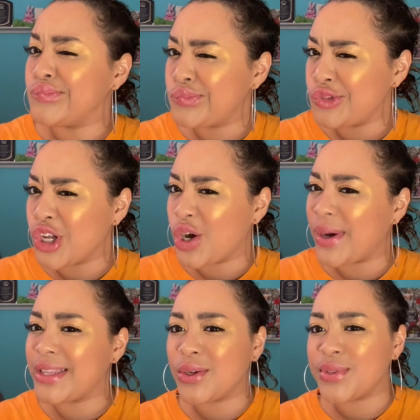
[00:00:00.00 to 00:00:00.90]
No,
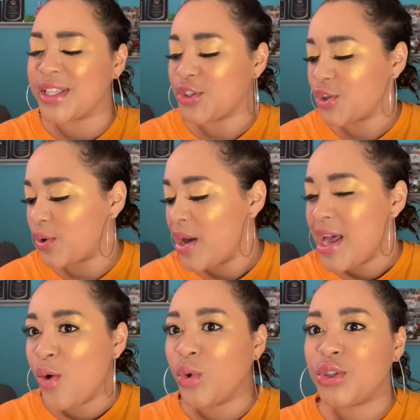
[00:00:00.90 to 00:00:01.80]
I don't think so.
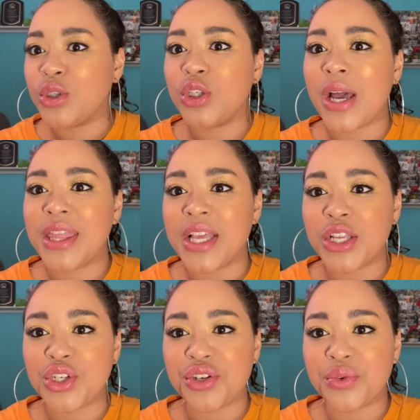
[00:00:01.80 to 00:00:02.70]
We'll do, I think
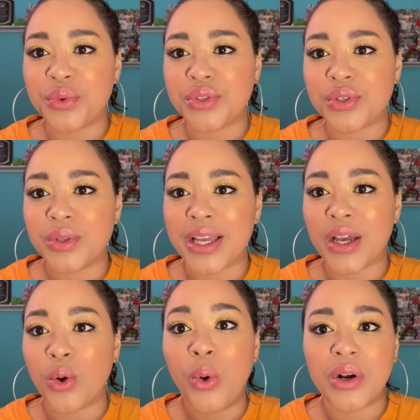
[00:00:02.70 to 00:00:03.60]
in June, we'll do like
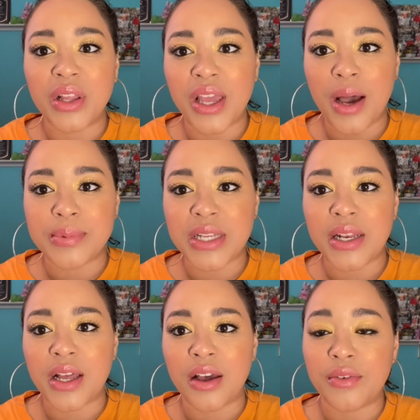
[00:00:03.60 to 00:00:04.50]
a quarterly
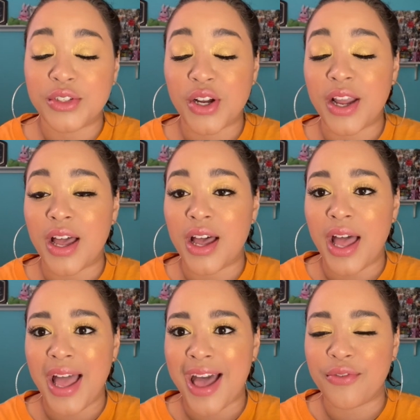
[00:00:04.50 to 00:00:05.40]
update of, or sorry, a
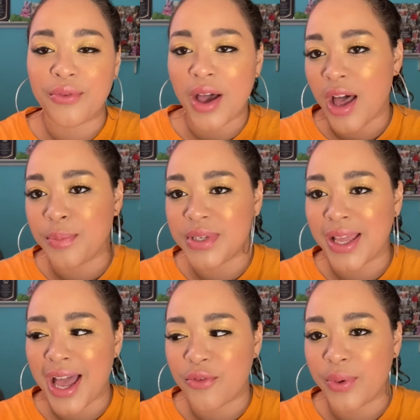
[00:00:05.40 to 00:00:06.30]
half
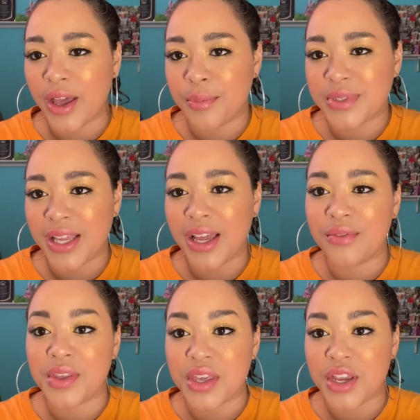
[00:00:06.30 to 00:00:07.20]
update, halfway update
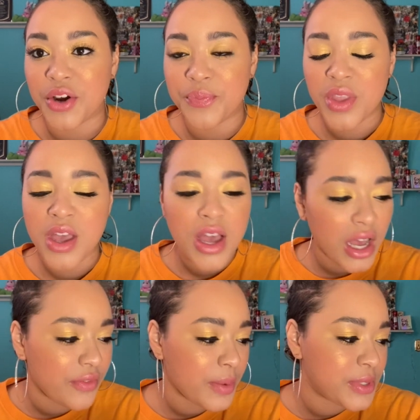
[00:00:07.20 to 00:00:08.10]
of the year
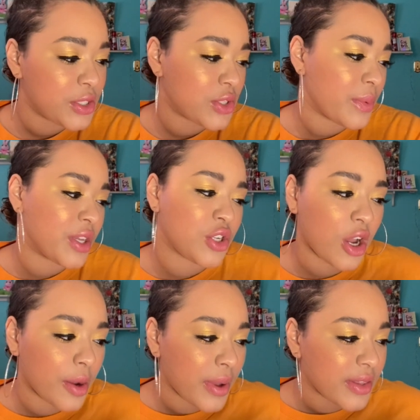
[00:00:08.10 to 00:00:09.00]
of Ipsy so that we can
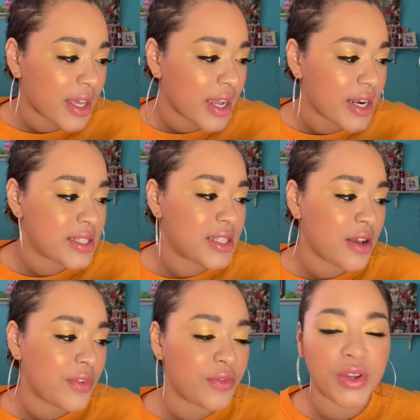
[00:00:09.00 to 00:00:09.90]
talk about that kind of
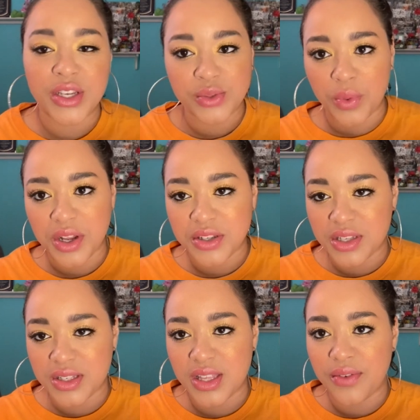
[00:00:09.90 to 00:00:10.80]
stuff. If you guys want
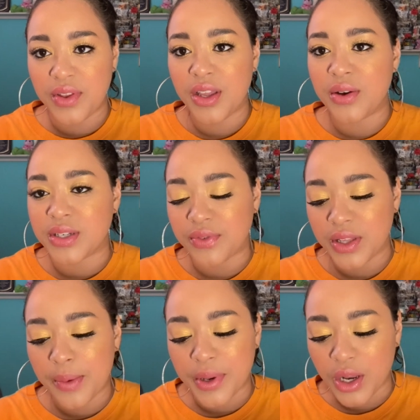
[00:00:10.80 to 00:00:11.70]
to see that video, definitely
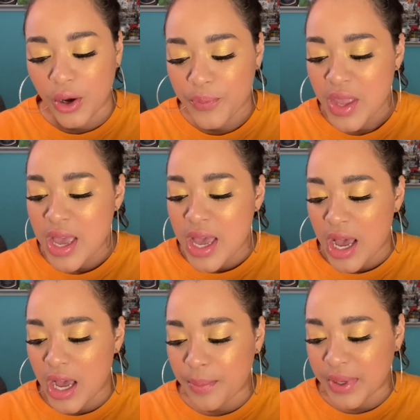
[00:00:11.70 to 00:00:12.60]
let me know.
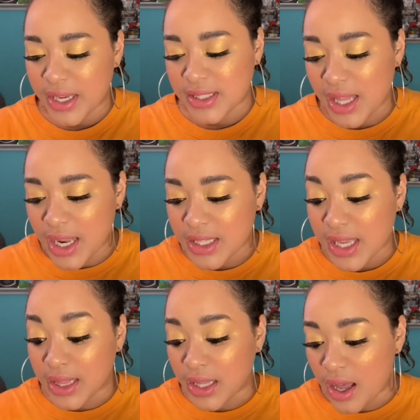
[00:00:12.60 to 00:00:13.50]
Um, because a lot of these
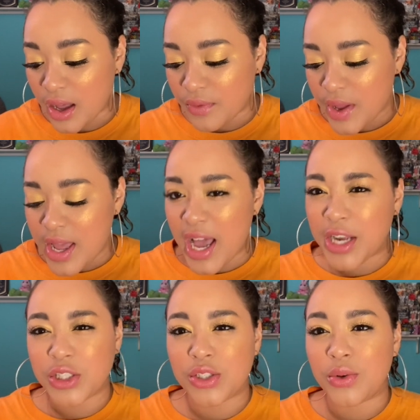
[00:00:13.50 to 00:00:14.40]
I love.
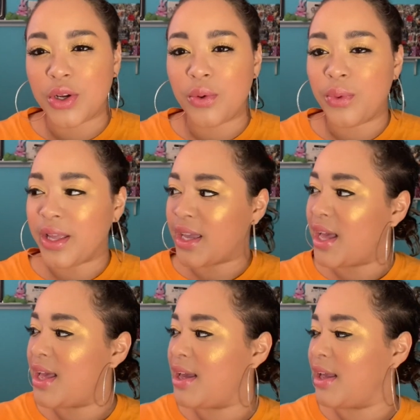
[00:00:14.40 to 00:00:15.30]
I just don't know, like,
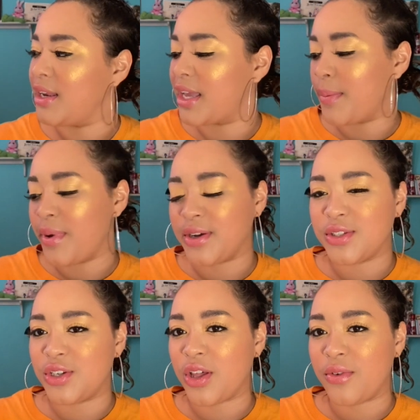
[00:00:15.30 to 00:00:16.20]
in
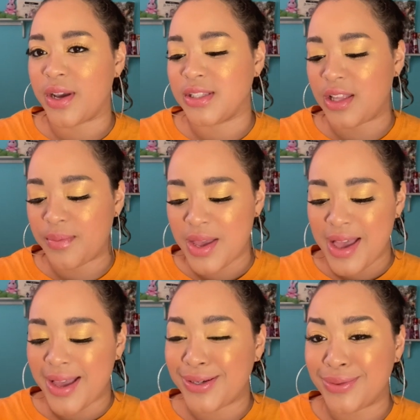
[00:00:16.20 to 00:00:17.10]
comparison to all the rest of them.
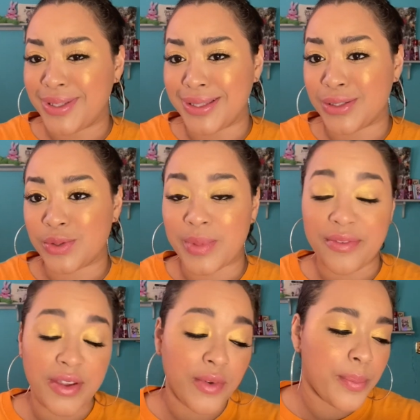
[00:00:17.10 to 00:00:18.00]
I don't think this was my
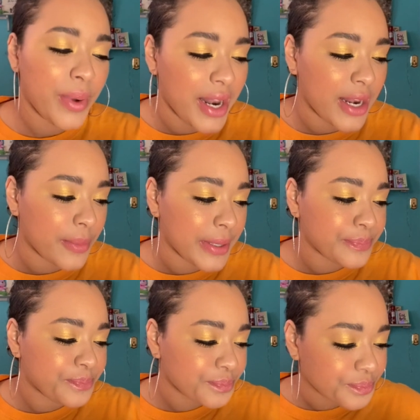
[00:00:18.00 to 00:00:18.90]
favorite. But
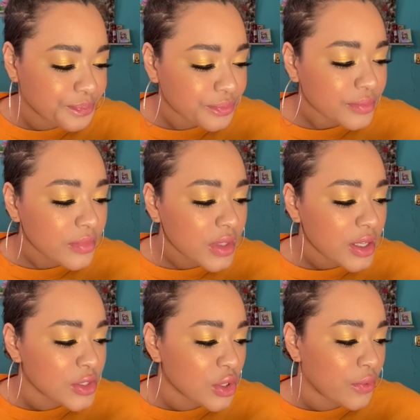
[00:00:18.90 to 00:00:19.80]
anyway,
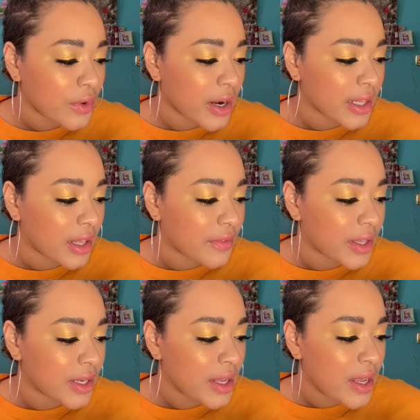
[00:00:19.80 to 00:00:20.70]
so far, I love
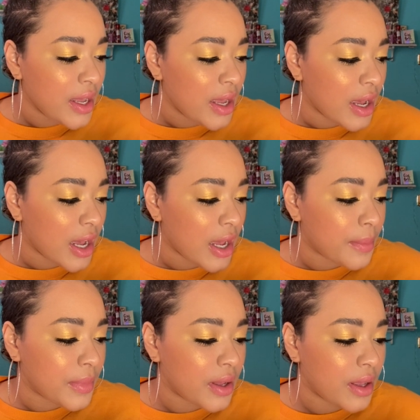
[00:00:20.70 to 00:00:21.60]
it.
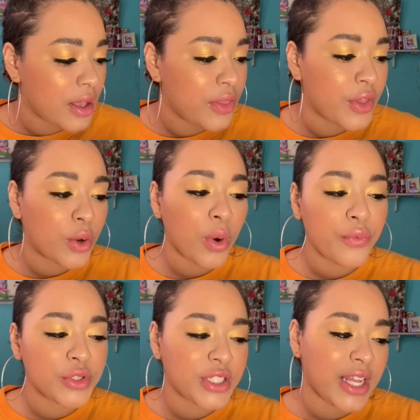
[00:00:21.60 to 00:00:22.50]
Um, the quote
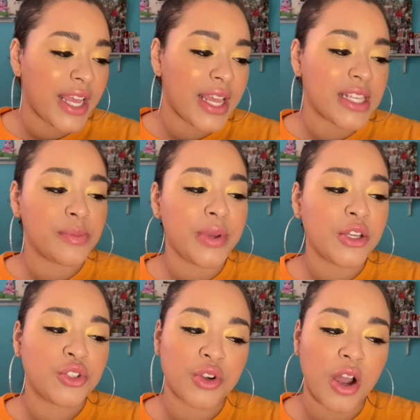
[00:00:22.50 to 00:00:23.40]
for today is be
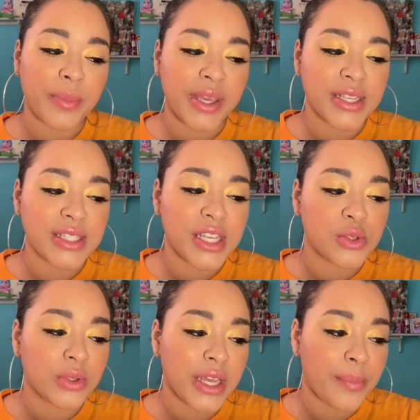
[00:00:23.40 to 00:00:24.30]
strong because
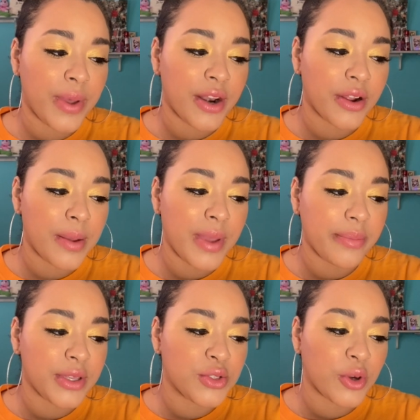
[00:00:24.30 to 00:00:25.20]
things will get better. It may
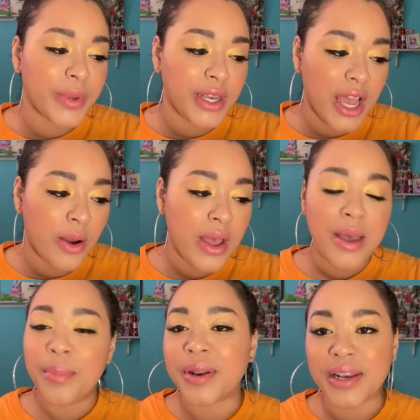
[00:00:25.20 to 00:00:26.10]
be stormy now,
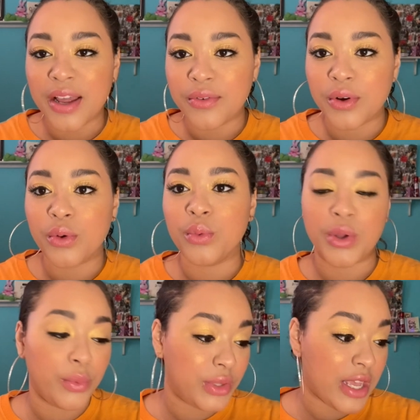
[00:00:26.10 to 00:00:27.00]
but it never,
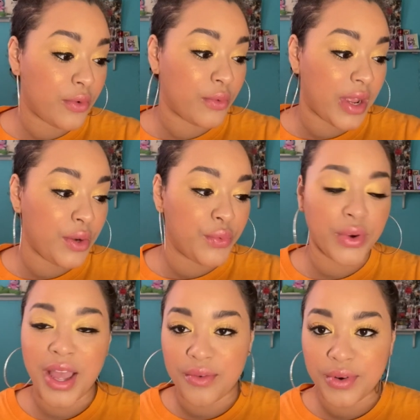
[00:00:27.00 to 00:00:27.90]
it will never rain
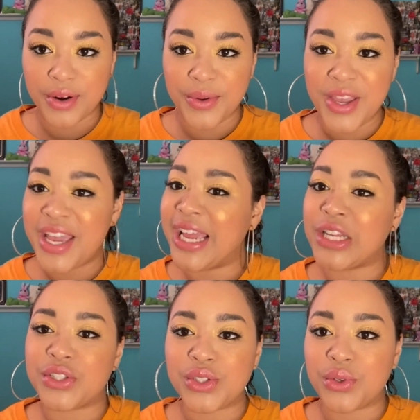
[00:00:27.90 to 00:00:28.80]
forever. And
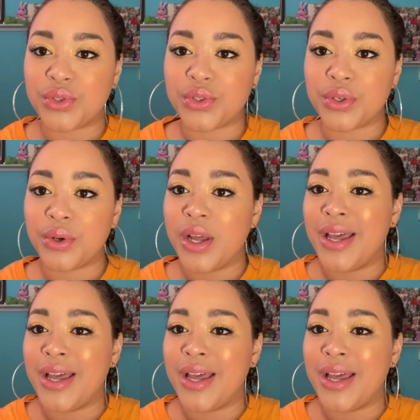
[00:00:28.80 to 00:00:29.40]
it's so true.